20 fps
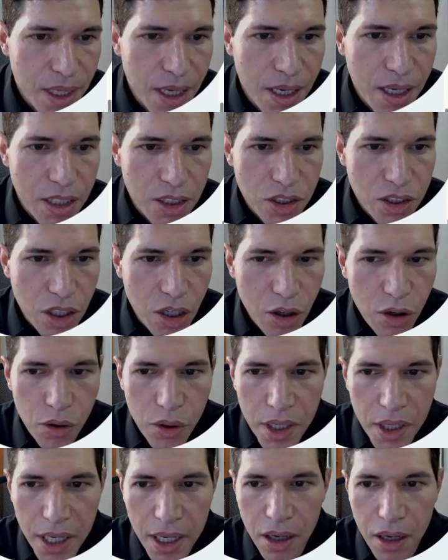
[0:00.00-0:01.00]
So
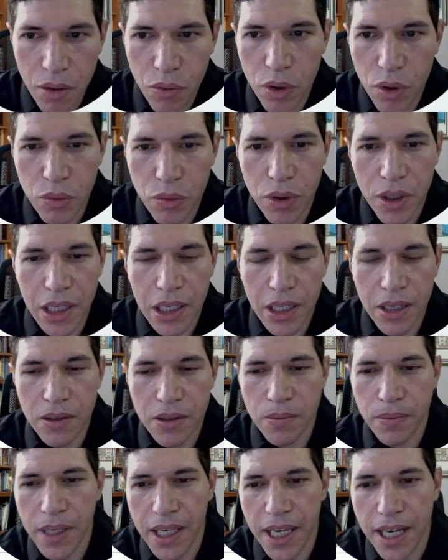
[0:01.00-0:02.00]
here, when we
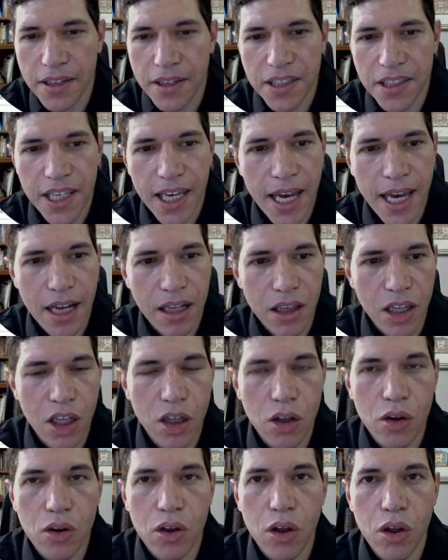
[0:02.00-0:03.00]
begin to get a
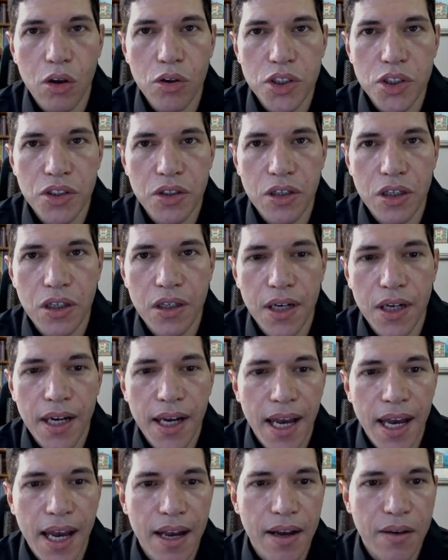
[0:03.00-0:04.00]
little closer,
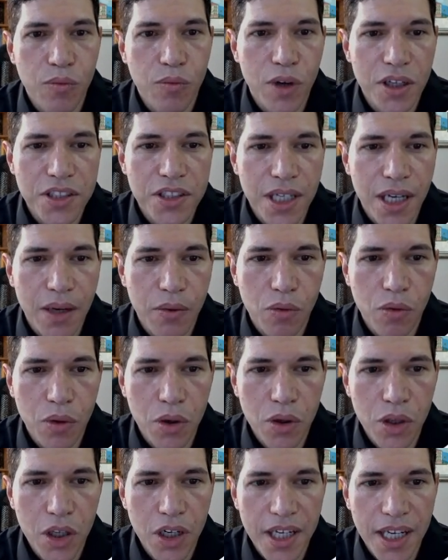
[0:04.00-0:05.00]
and once again, when
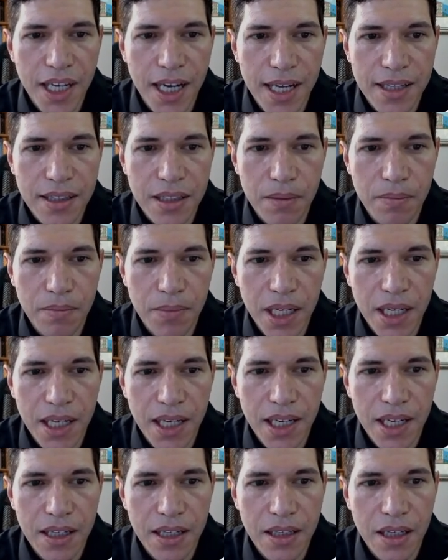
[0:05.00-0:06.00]
we're looking at the
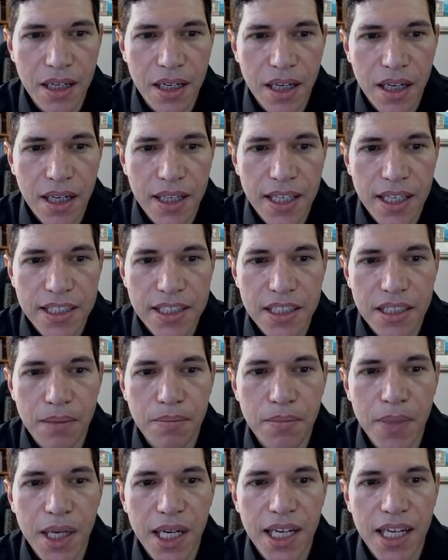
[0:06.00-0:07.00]
median, this is the
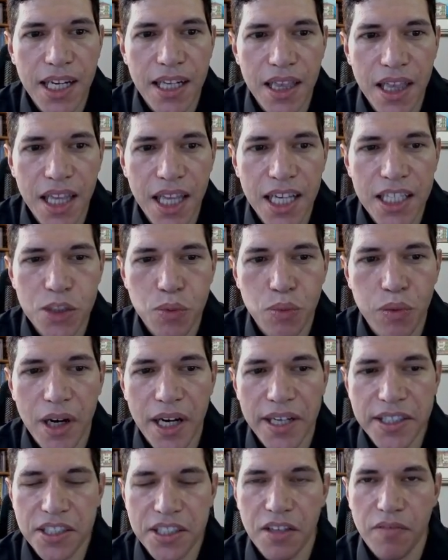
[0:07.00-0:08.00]
median list
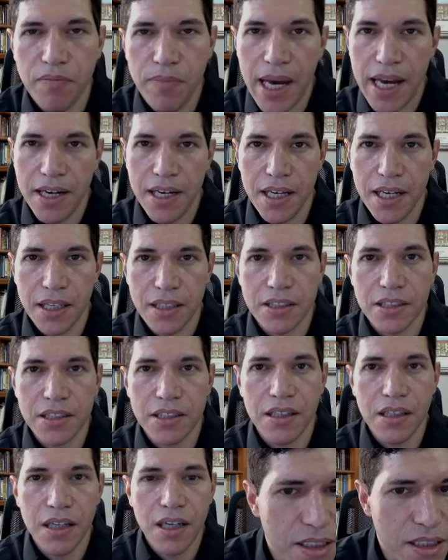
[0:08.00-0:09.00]
price of pendings.
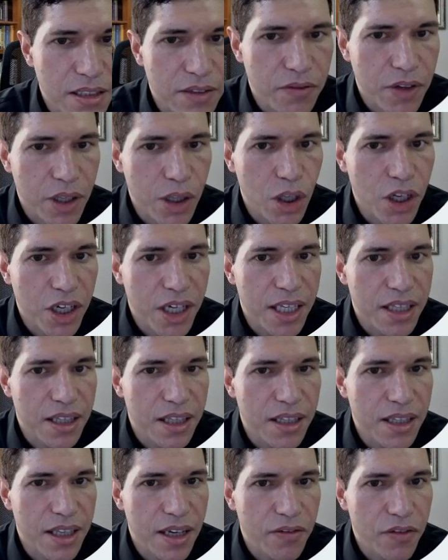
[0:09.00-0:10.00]
If we look at
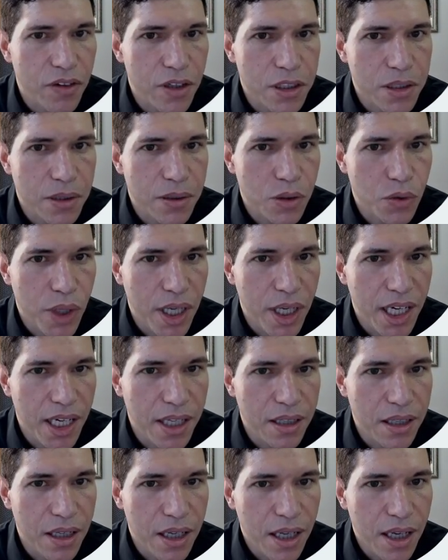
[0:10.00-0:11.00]
the difference
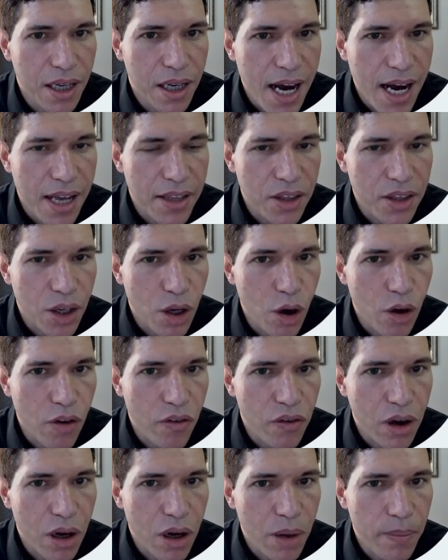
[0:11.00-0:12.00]
between the
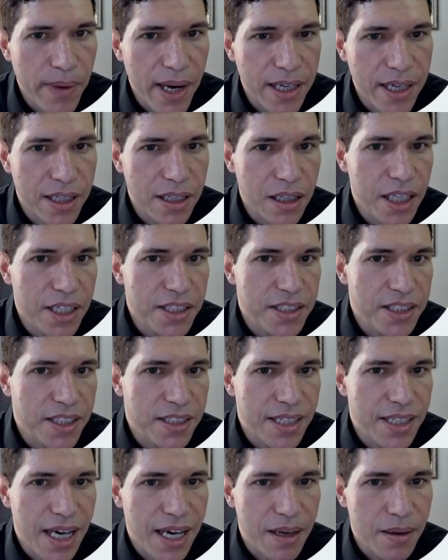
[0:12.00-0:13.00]
overall pending
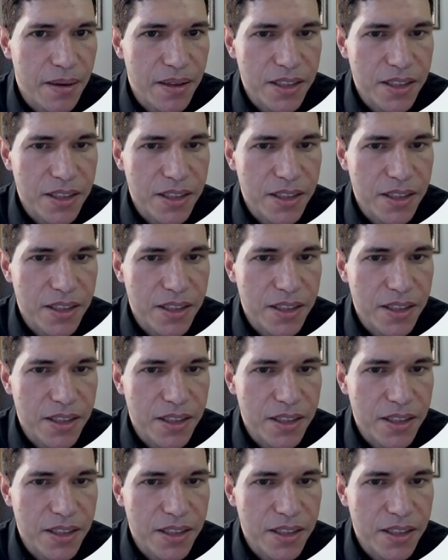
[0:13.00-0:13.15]
listings at